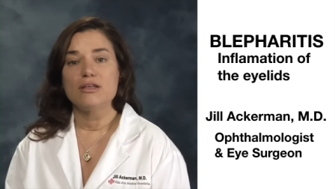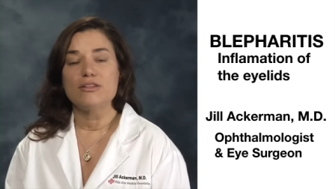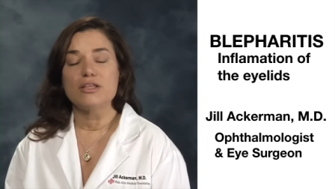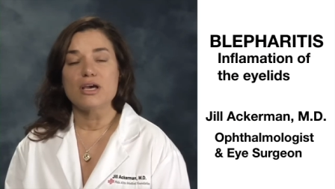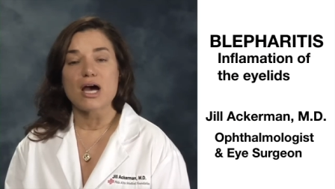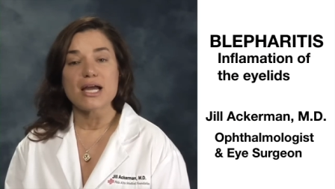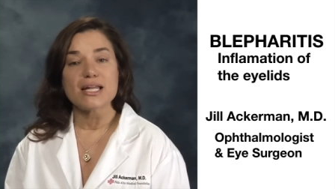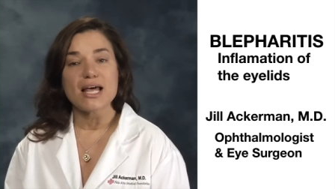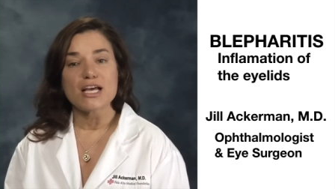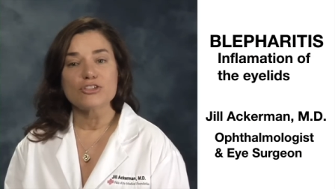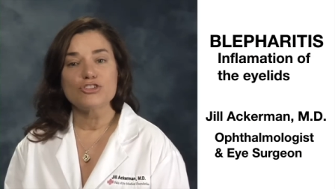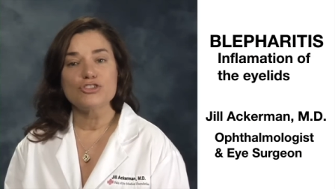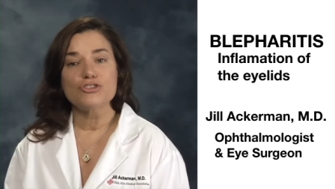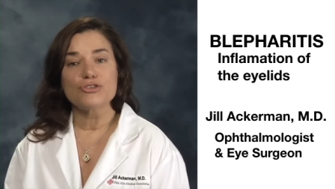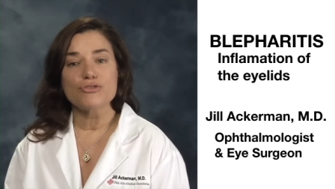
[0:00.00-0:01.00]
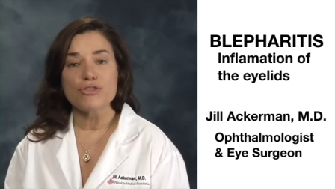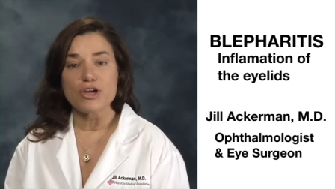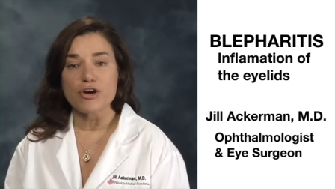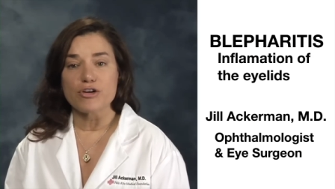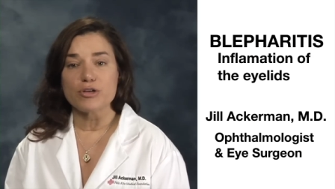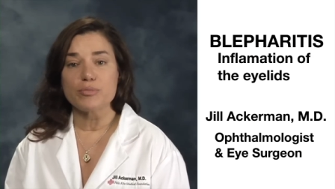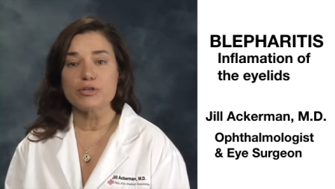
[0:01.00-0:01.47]
The eyelashes are
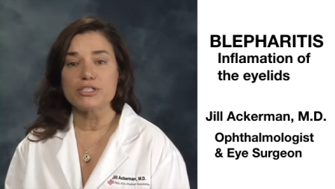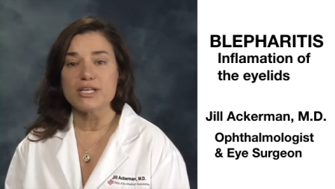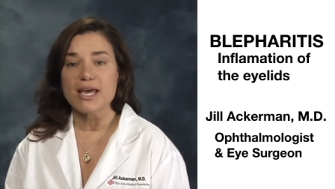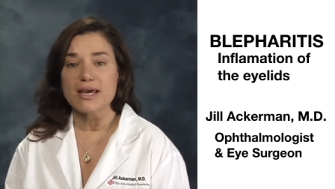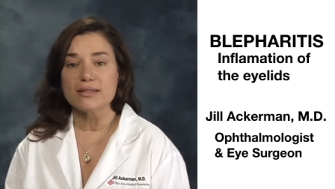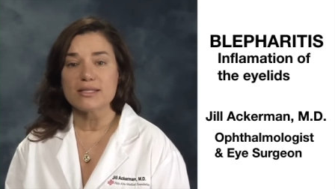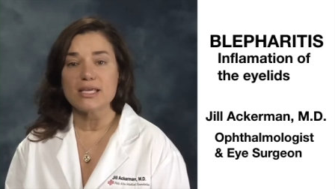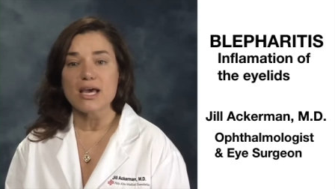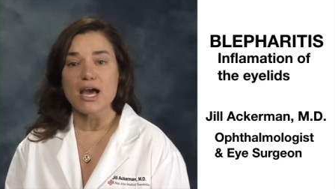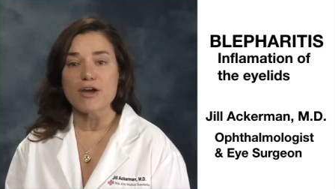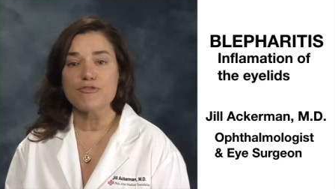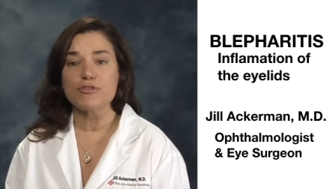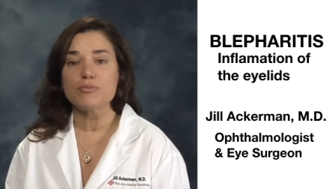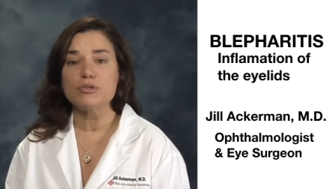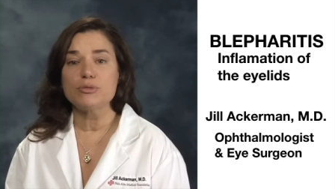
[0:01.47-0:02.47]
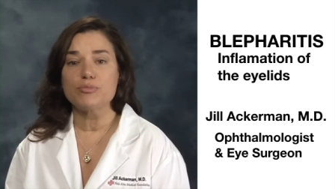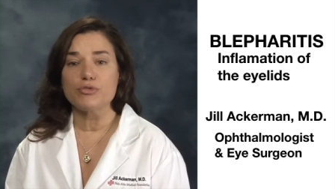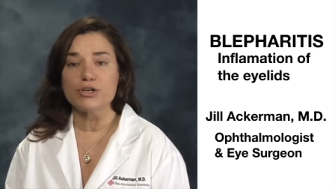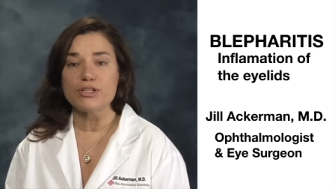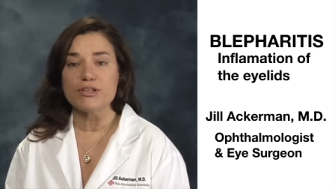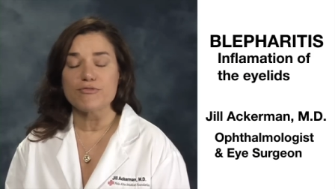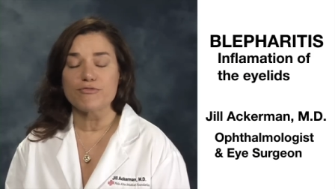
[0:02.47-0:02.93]
there to protect the eye from
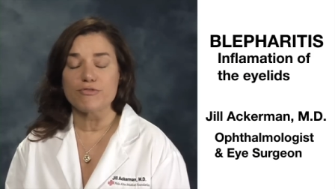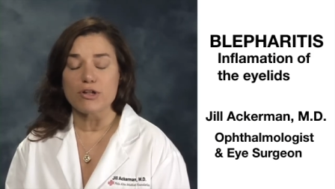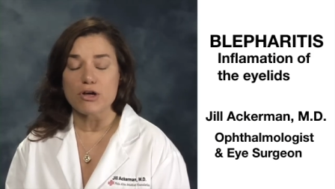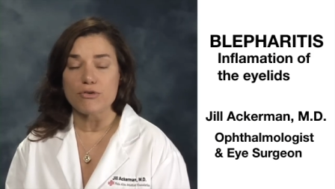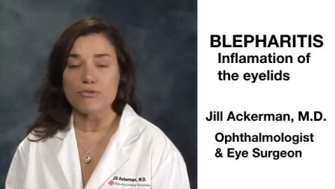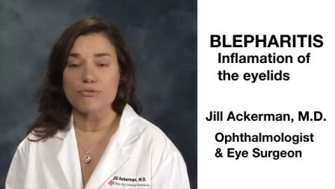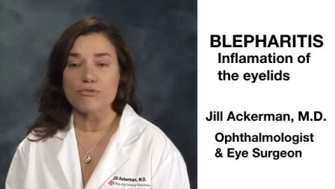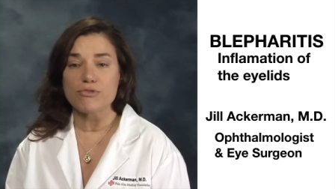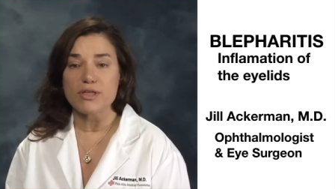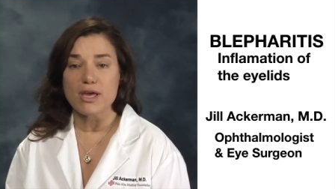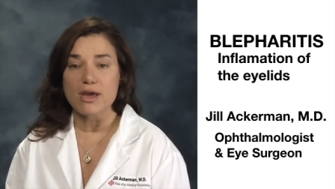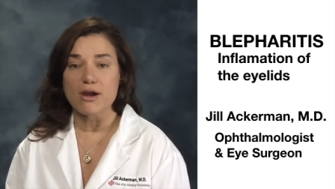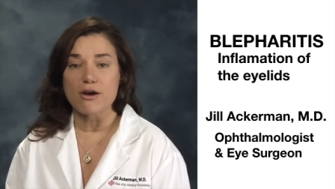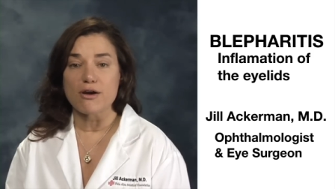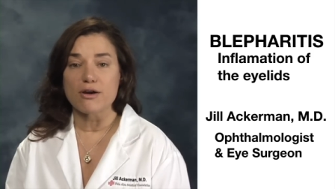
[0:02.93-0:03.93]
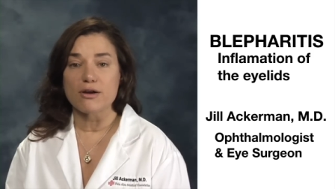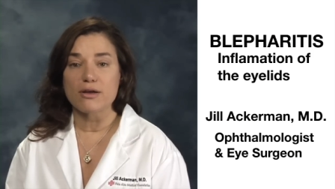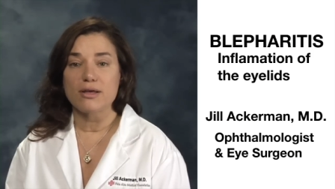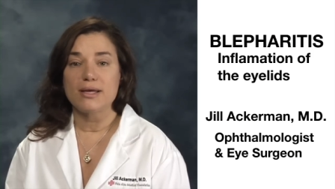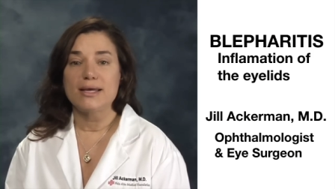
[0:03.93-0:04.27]
debris that float through the air.